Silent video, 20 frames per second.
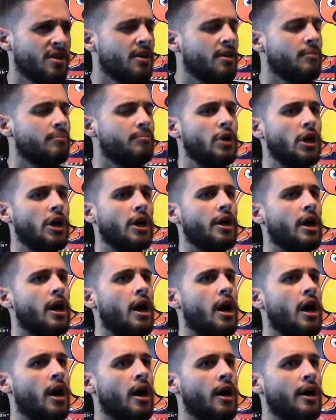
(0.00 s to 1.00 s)
But
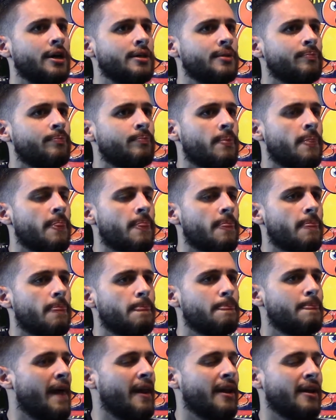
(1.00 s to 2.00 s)

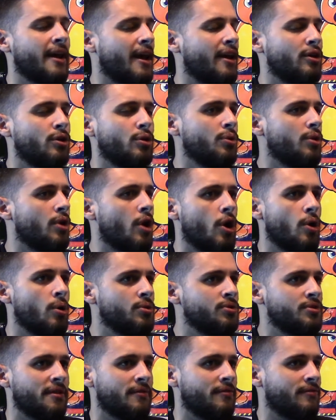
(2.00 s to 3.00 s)
then again, who knows
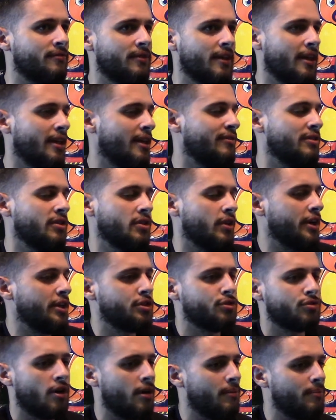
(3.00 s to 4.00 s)
if they even like
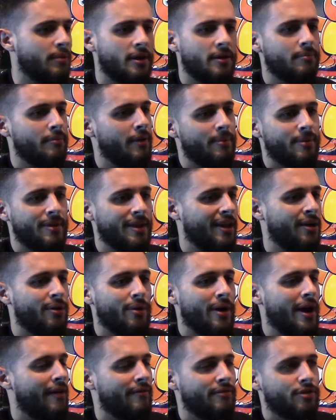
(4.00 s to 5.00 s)
Trump and maybe they don't
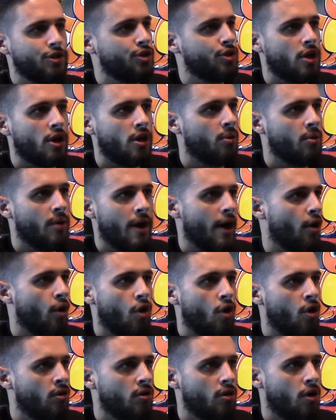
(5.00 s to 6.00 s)
have his show at
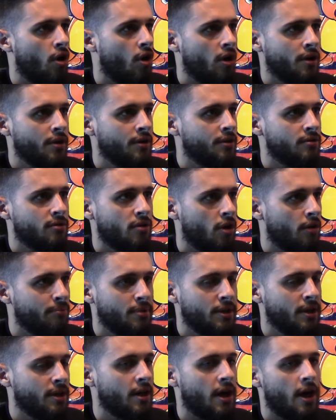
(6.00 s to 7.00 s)
all on
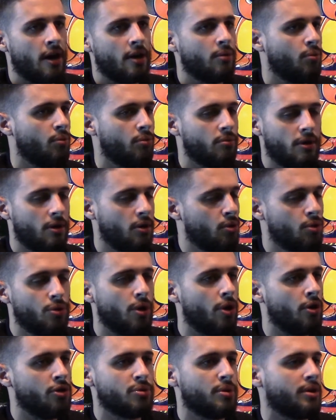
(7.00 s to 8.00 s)
Peacock. Who
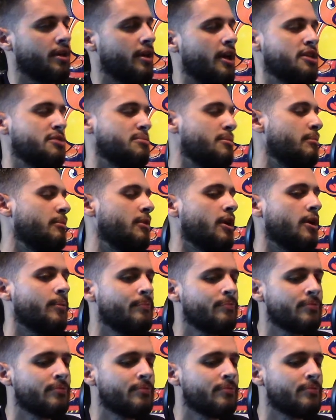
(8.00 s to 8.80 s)
knows what the case may be.